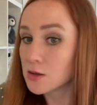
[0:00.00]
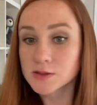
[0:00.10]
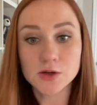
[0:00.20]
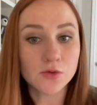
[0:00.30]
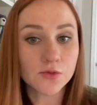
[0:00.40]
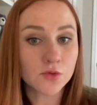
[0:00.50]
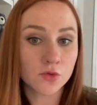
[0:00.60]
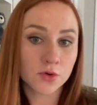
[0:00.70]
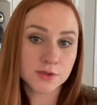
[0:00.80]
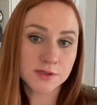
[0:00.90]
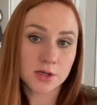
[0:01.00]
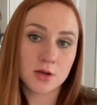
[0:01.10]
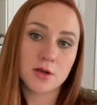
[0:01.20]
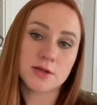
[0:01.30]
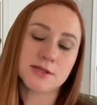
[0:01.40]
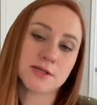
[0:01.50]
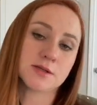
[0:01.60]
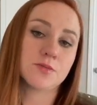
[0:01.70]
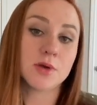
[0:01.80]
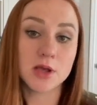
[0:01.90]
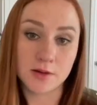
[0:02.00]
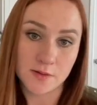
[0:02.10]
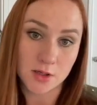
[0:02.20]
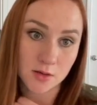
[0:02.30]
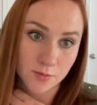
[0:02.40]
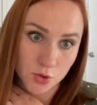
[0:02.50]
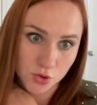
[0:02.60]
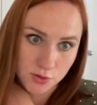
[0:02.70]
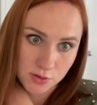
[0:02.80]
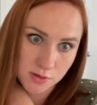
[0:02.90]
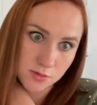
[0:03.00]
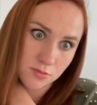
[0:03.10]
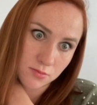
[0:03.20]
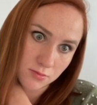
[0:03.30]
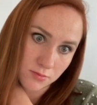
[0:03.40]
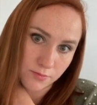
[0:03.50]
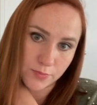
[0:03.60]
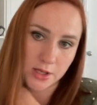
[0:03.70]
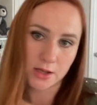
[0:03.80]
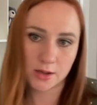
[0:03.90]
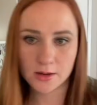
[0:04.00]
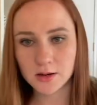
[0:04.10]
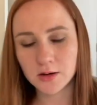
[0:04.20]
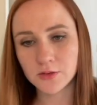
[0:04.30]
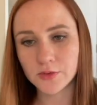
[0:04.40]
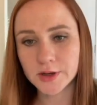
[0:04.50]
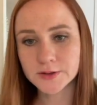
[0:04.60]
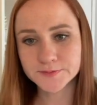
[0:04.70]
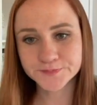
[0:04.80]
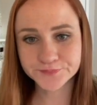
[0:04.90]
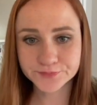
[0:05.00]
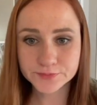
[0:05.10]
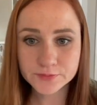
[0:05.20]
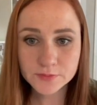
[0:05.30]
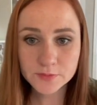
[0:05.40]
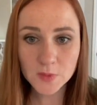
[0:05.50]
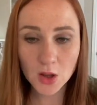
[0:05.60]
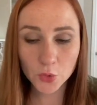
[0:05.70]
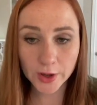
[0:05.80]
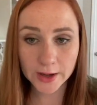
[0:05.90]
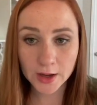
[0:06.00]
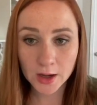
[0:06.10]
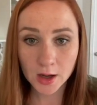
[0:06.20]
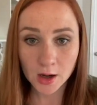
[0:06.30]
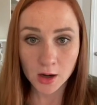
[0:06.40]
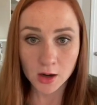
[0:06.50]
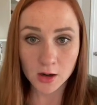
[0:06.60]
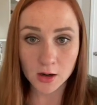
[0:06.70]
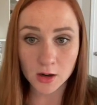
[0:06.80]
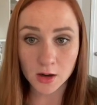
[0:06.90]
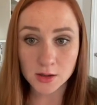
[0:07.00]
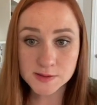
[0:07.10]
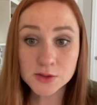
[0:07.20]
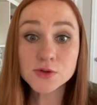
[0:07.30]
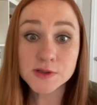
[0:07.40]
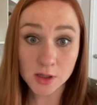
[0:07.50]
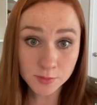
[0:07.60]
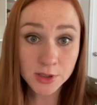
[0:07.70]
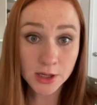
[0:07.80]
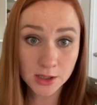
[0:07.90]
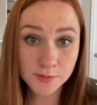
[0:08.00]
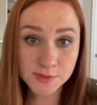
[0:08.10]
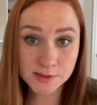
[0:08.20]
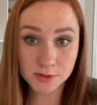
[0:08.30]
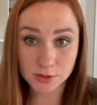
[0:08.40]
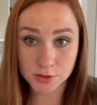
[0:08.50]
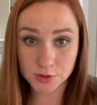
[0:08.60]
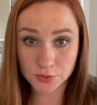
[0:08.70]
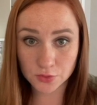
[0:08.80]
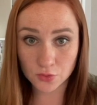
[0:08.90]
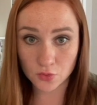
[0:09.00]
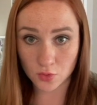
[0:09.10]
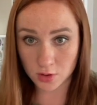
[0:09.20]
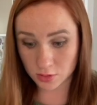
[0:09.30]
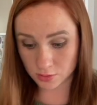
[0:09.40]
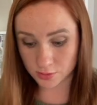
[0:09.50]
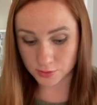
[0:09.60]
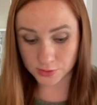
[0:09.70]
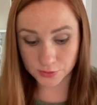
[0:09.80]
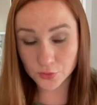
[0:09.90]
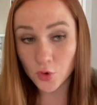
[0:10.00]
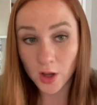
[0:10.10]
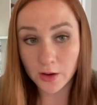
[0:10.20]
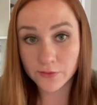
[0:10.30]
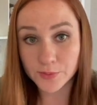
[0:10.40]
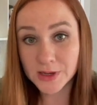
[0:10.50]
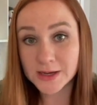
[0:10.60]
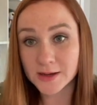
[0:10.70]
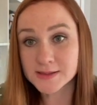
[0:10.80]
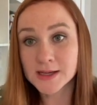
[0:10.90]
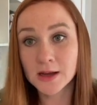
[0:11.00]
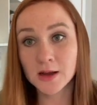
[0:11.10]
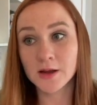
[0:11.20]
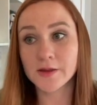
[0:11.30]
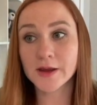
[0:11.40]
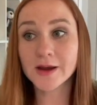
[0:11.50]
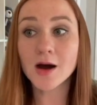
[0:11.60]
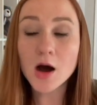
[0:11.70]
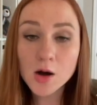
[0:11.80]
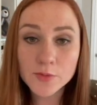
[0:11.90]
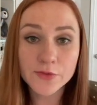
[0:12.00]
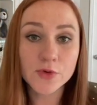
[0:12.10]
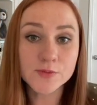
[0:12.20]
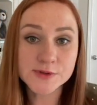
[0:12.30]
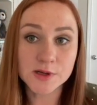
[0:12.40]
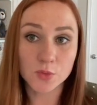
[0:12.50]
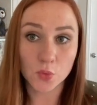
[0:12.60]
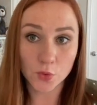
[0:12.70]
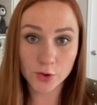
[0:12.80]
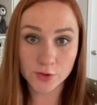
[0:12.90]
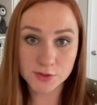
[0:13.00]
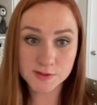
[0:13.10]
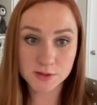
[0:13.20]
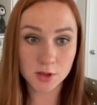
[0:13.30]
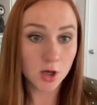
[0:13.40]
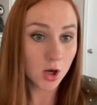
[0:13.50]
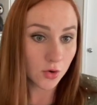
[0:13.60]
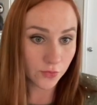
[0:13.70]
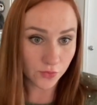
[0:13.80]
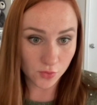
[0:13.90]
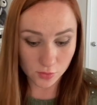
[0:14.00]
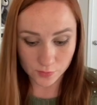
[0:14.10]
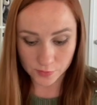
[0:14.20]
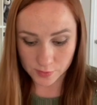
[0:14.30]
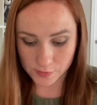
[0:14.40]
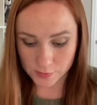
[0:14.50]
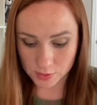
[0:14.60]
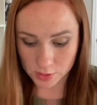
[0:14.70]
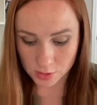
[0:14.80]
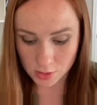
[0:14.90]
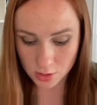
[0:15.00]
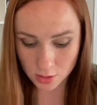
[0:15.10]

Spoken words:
So of course, it doesn't mean that the person is big, right? Okay, so some names do have meanings. They come from some words from the